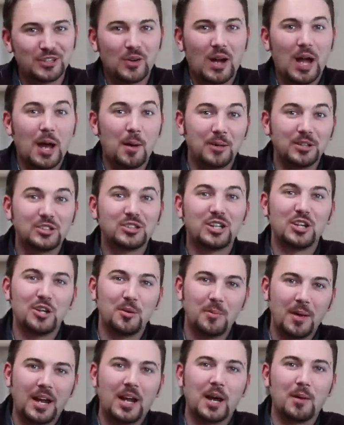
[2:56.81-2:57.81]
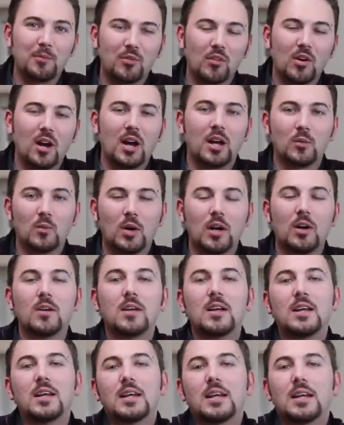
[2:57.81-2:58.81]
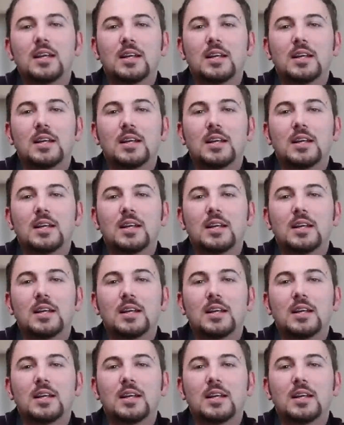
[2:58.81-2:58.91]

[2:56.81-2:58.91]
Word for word: So how much can you make up front? Well,